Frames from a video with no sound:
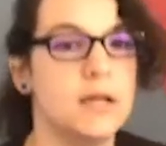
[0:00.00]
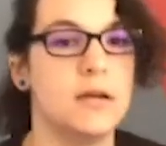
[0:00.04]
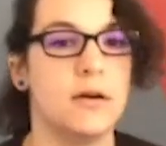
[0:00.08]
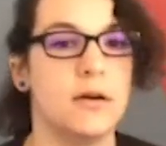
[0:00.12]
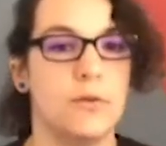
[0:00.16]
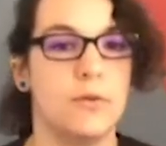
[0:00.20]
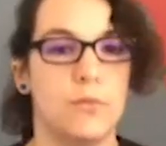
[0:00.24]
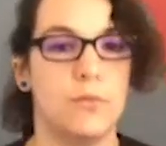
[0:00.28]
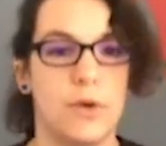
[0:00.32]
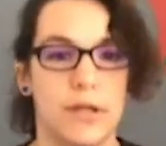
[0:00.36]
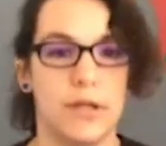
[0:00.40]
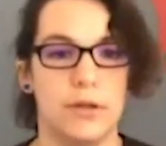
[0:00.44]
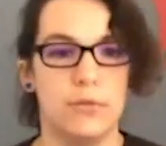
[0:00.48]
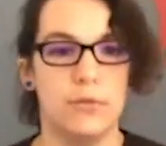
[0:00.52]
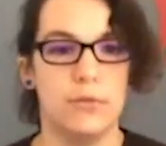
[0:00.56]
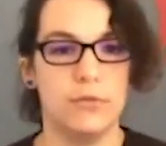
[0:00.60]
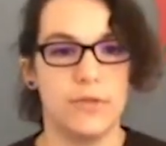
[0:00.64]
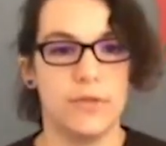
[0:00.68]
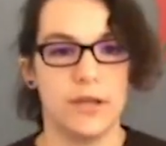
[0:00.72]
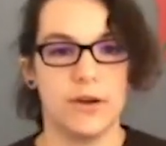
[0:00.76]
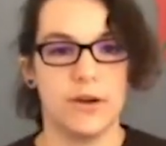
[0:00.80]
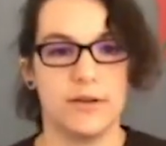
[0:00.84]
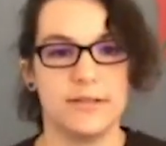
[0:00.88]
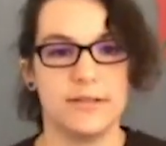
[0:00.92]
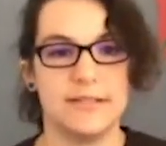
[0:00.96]
what you
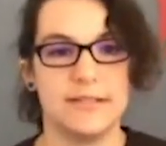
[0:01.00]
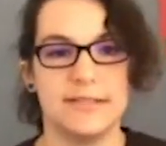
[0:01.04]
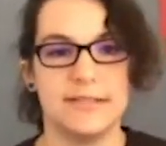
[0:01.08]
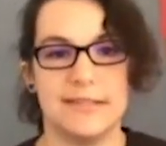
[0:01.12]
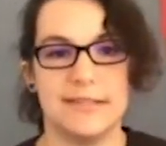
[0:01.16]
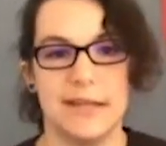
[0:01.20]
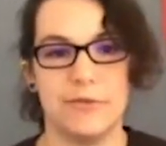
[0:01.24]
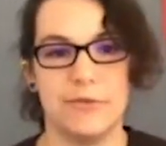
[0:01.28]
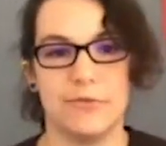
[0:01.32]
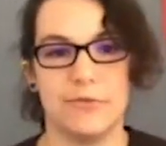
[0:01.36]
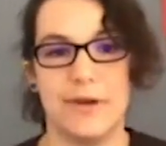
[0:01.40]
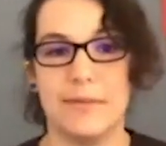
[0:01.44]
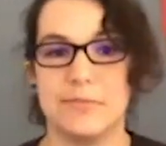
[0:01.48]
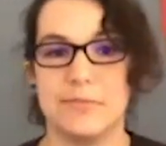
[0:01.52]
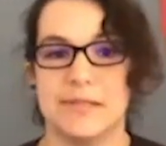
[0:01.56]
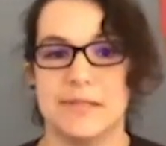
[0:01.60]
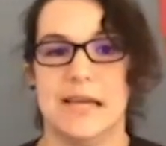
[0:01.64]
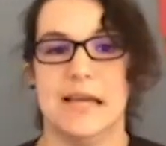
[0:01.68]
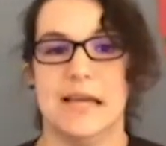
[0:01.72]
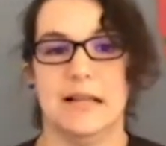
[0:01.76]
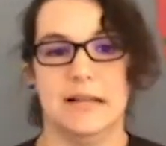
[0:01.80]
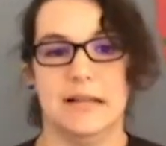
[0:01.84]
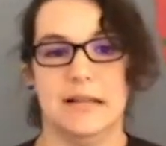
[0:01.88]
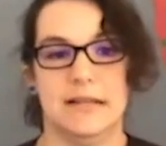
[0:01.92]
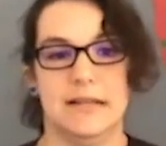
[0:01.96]
think our state
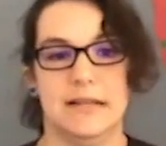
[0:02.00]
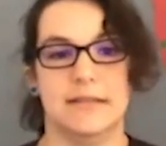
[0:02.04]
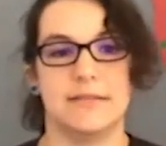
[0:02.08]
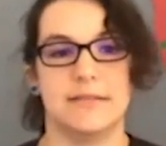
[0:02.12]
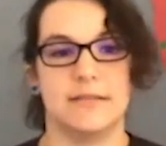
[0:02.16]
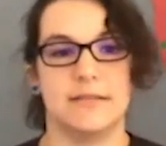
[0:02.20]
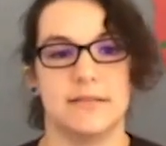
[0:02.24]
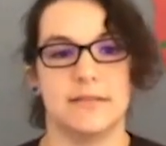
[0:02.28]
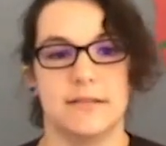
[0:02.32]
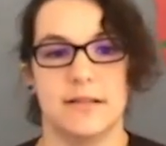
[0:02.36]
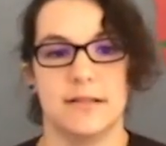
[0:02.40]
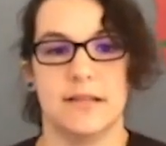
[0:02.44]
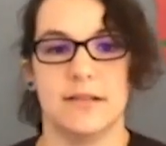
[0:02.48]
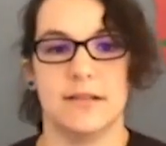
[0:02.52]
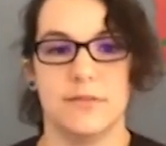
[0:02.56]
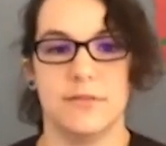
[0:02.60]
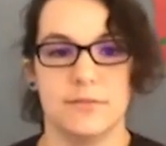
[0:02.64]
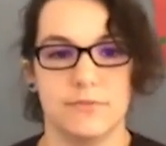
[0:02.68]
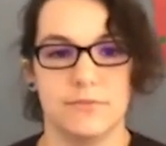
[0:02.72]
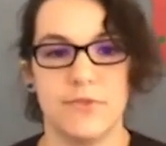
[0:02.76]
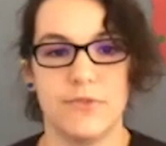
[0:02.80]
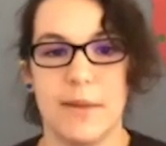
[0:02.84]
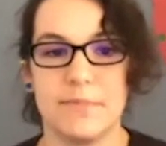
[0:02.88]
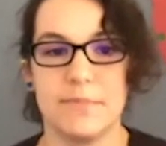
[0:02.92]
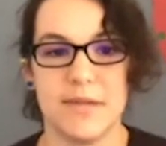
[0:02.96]
reptile is, the
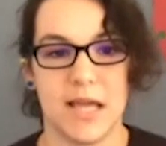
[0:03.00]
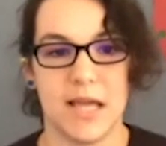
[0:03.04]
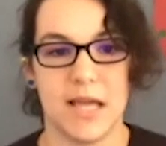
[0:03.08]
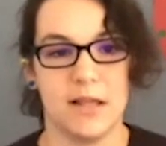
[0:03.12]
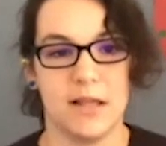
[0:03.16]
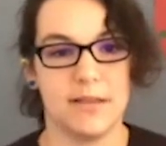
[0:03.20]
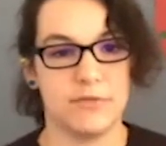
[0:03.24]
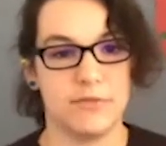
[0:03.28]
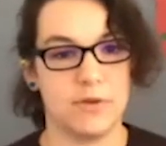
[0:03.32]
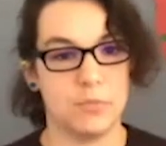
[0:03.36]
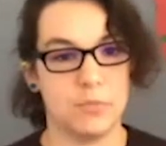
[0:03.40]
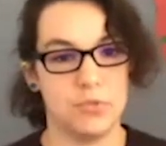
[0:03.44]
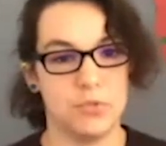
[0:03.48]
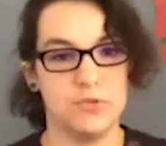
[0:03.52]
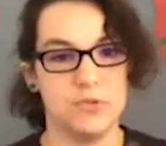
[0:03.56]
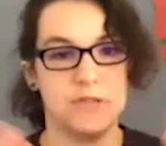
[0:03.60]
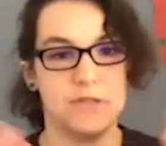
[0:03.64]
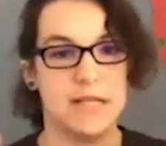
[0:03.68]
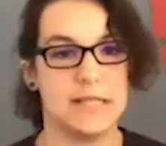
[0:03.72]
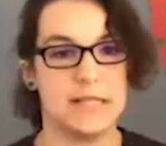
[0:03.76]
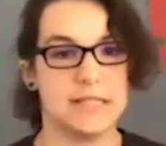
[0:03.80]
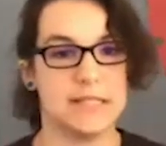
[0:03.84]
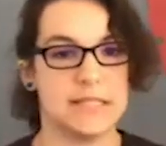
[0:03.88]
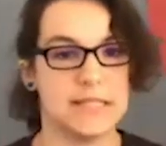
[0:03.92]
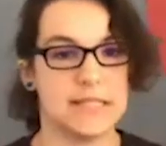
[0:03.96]
reptile that
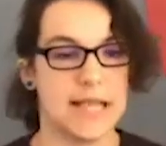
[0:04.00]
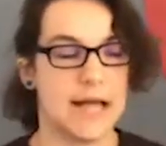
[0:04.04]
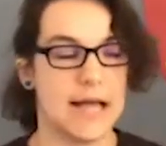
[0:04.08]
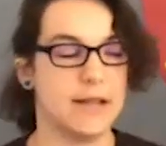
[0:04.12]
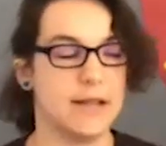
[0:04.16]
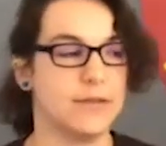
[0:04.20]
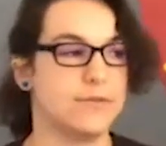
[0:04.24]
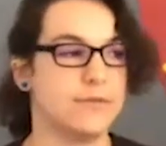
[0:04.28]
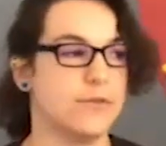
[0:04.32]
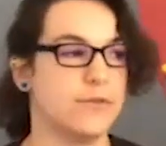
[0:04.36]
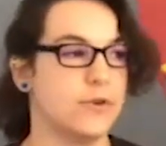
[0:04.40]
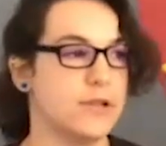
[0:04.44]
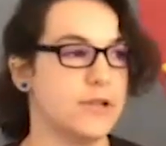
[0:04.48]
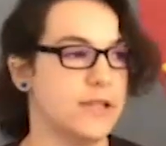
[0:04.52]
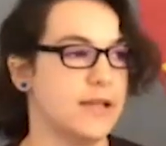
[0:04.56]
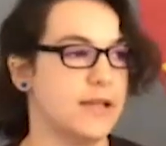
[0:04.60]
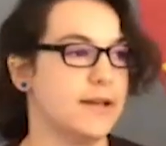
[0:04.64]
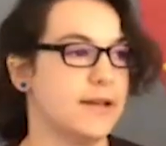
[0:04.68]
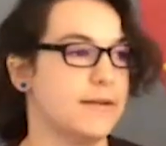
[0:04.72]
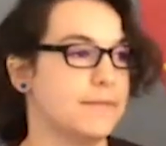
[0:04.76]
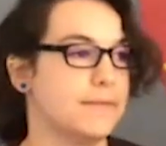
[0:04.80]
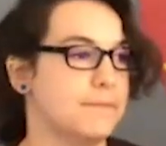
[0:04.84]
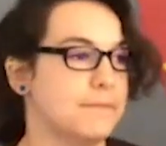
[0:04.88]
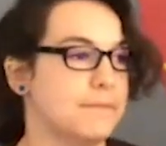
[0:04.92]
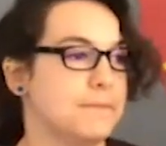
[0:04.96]
represents California.
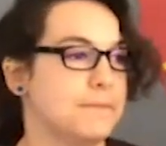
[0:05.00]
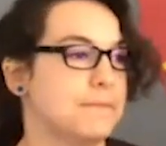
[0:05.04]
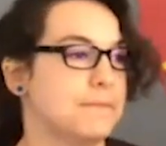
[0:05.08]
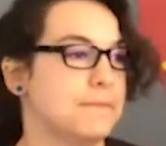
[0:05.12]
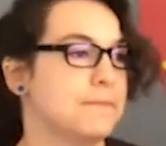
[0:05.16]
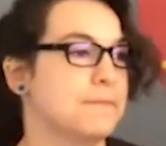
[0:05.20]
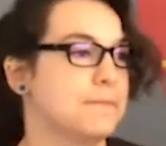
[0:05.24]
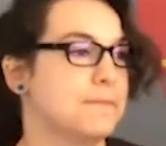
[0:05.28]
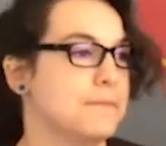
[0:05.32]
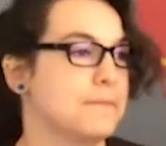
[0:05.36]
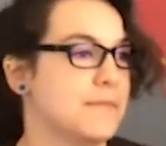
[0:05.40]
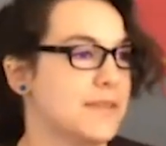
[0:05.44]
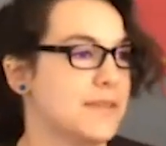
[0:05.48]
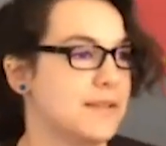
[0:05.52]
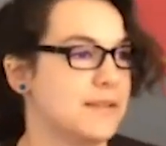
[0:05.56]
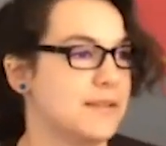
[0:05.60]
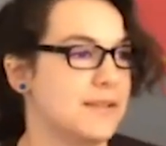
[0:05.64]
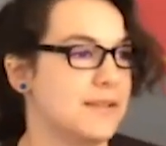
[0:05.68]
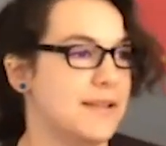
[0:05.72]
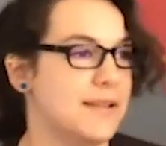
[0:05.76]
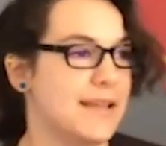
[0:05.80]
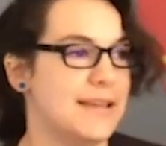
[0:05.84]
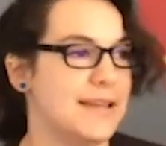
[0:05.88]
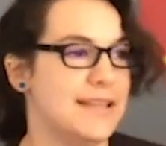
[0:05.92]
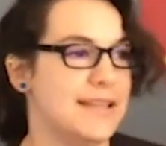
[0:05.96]

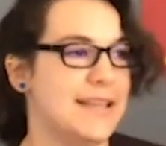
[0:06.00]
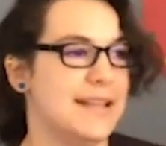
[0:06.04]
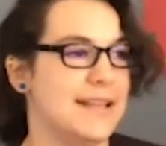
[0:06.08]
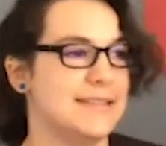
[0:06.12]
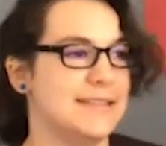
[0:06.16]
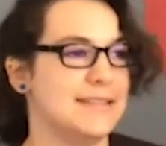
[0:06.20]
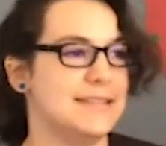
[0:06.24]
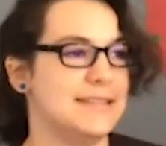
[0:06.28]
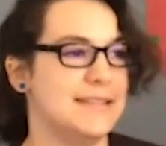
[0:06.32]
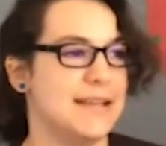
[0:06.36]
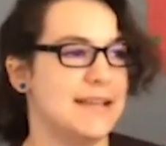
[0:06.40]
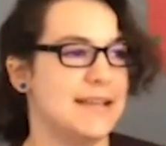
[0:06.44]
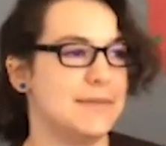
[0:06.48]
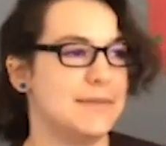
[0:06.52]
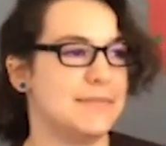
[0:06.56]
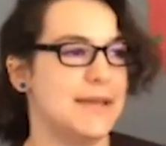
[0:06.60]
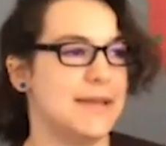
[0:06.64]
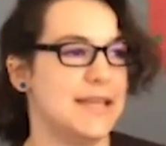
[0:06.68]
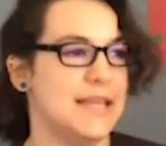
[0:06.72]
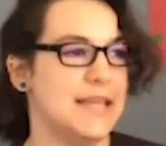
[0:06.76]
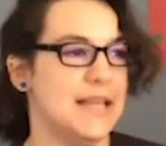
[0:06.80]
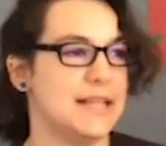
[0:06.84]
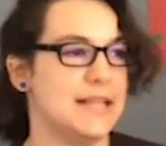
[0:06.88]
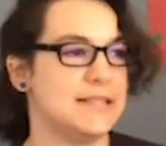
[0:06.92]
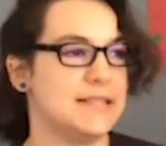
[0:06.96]
Any guesses yet,
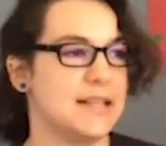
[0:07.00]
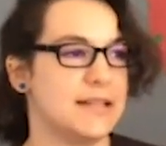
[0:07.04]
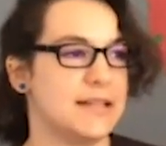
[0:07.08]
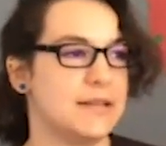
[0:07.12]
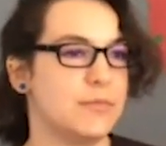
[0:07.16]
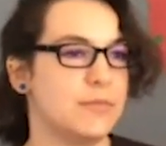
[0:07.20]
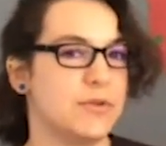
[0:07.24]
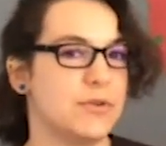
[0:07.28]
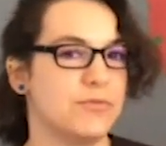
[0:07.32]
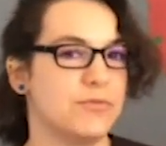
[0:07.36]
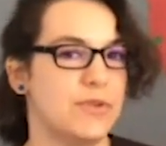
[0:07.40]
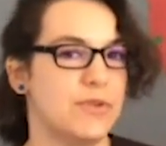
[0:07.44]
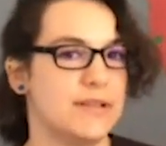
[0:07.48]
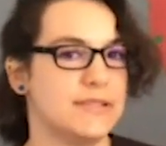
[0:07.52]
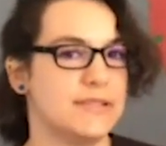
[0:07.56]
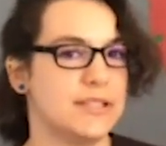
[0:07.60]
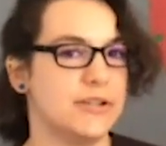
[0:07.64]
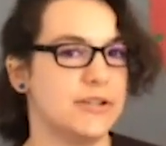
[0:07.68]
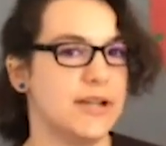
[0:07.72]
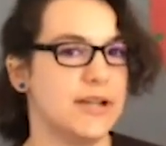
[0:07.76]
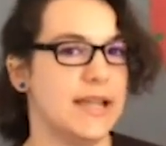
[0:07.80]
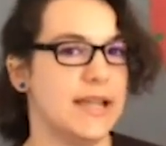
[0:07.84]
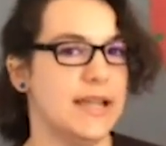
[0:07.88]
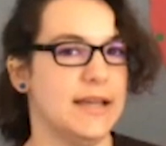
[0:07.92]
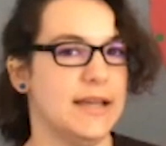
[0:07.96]
Mikey? I saw someone raise their
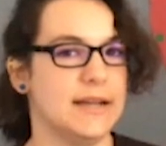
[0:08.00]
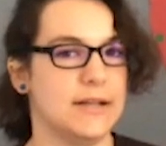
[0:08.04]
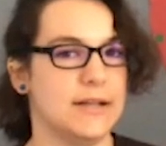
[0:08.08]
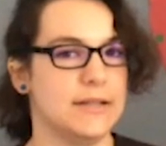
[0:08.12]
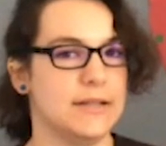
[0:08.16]
hand.